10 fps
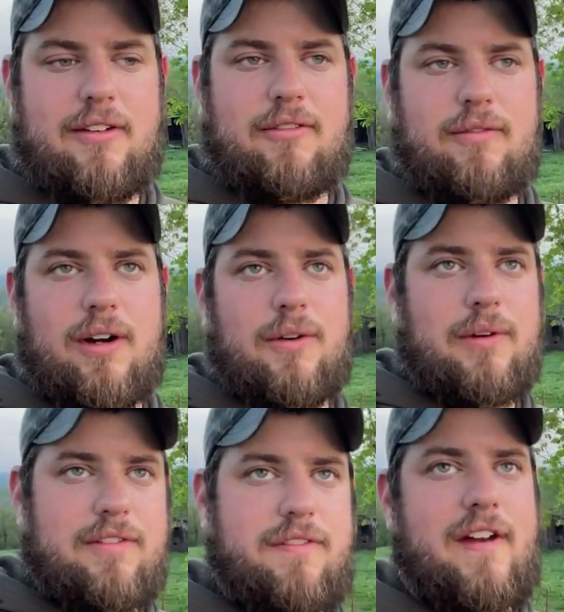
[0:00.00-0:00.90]
what
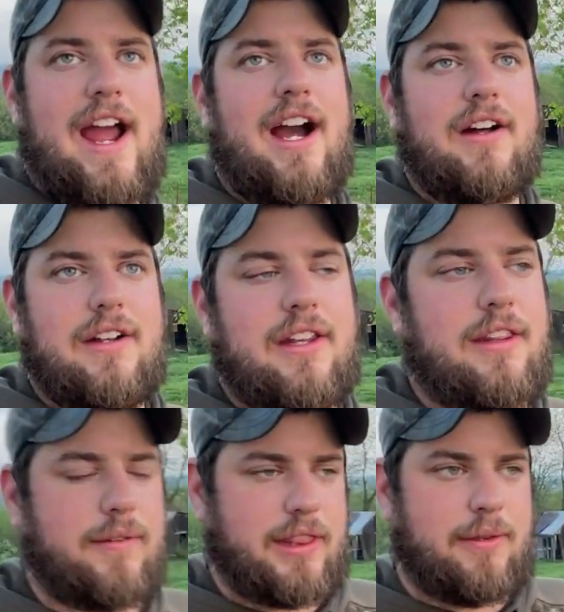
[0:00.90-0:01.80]
we found,
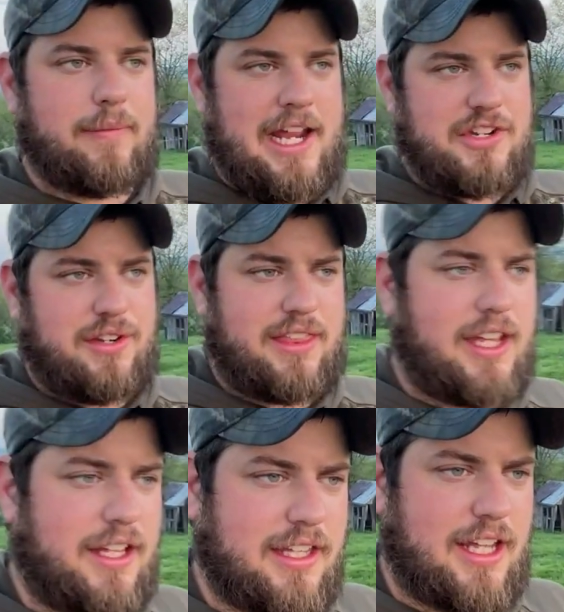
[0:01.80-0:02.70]
the major
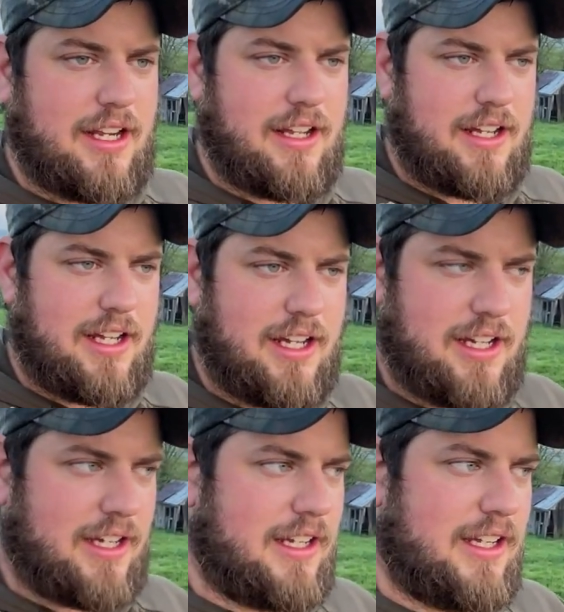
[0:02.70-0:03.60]
thing that
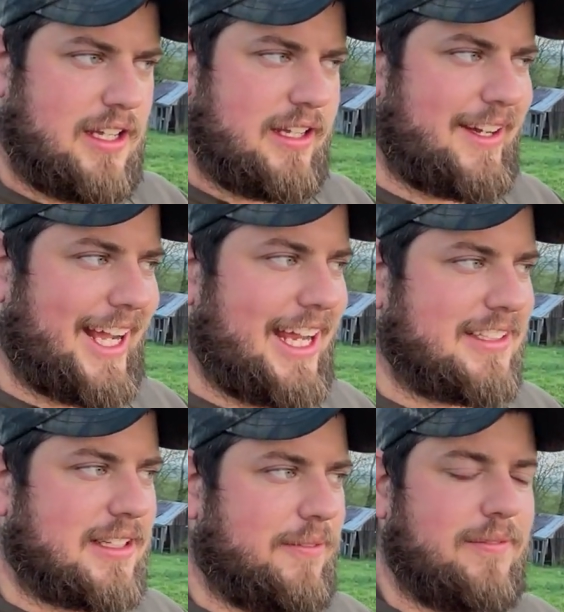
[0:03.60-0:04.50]
I
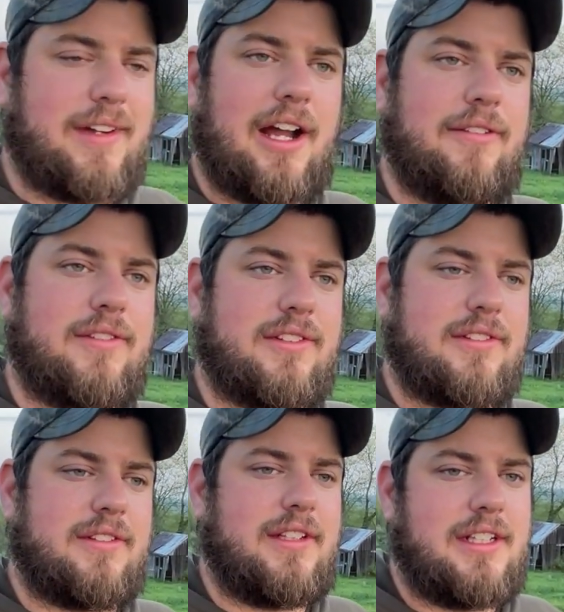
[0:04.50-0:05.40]
guess I was